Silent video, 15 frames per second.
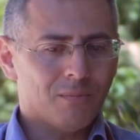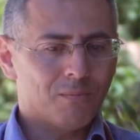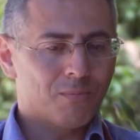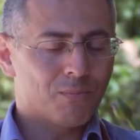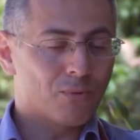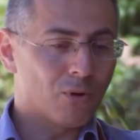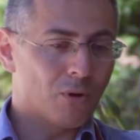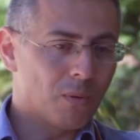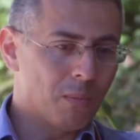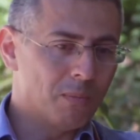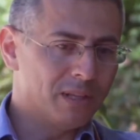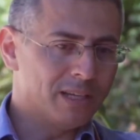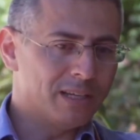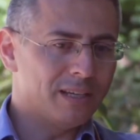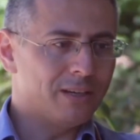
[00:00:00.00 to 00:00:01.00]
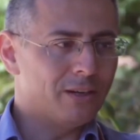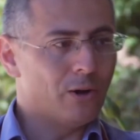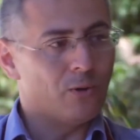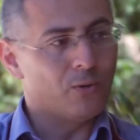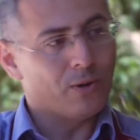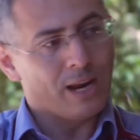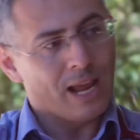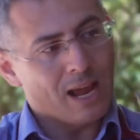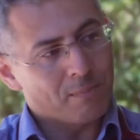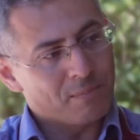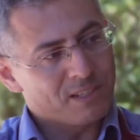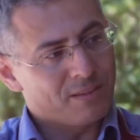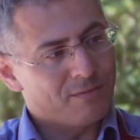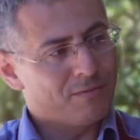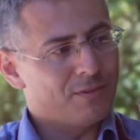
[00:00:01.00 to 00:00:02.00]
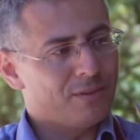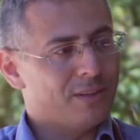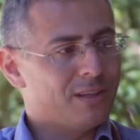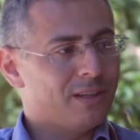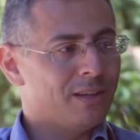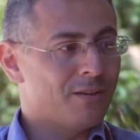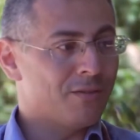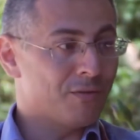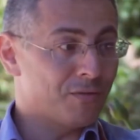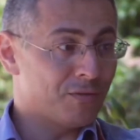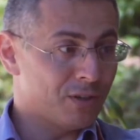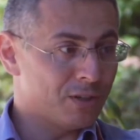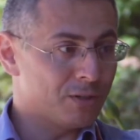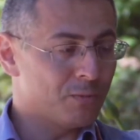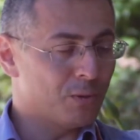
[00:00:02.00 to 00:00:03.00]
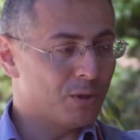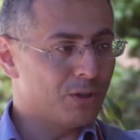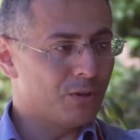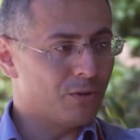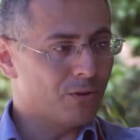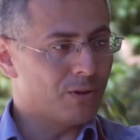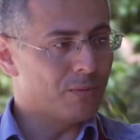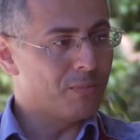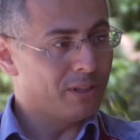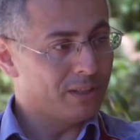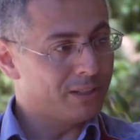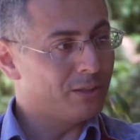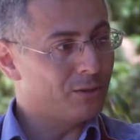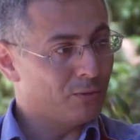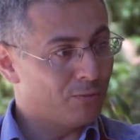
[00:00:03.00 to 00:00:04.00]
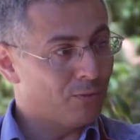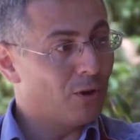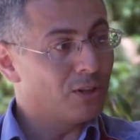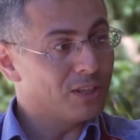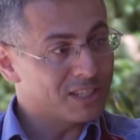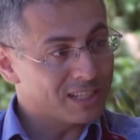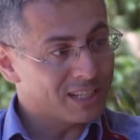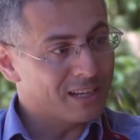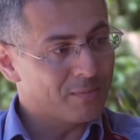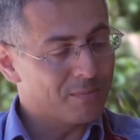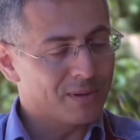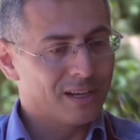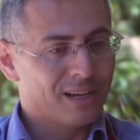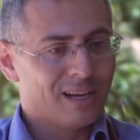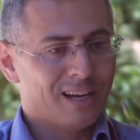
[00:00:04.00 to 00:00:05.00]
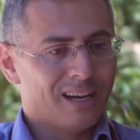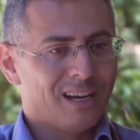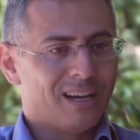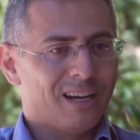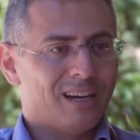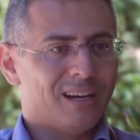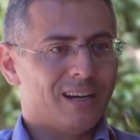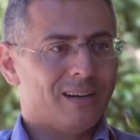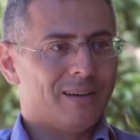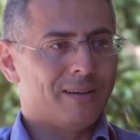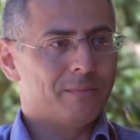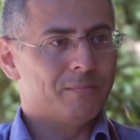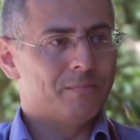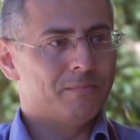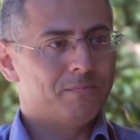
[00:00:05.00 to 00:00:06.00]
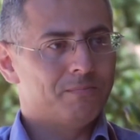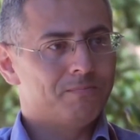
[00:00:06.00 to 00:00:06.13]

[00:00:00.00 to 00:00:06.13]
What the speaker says: Probably no naps if it interferes with your ability to fall asleep, and